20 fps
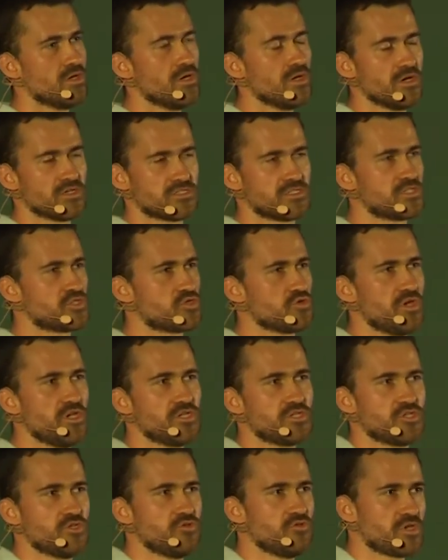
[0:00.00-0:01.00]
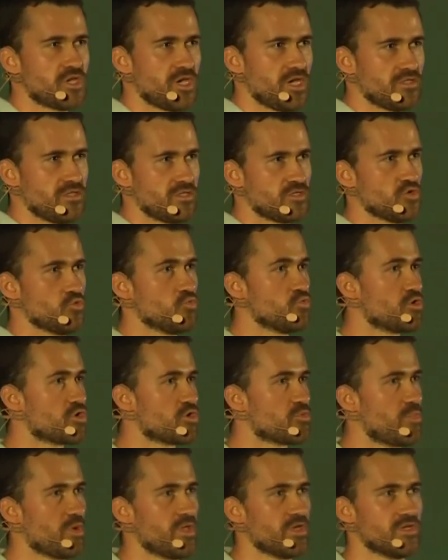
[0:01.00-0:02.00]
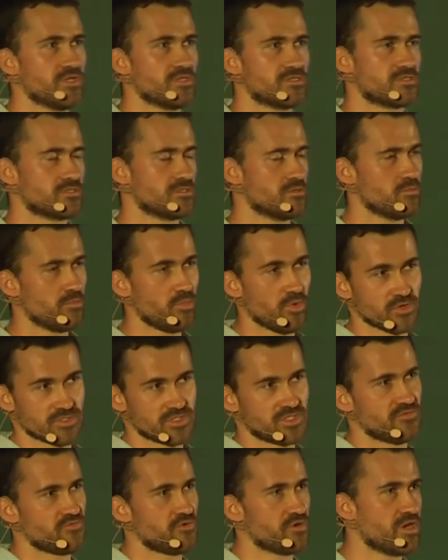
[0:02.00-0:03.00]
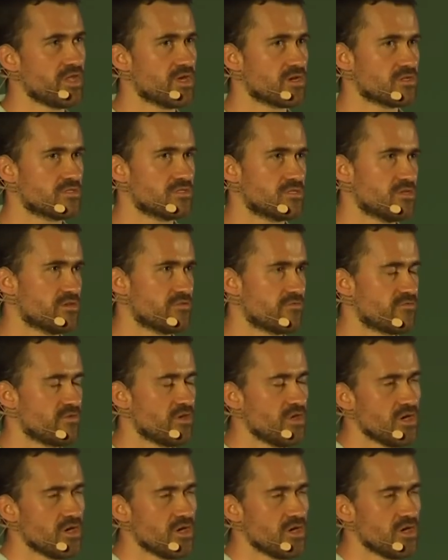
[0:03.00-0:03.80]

a situation you had at your workplace, positive or negative,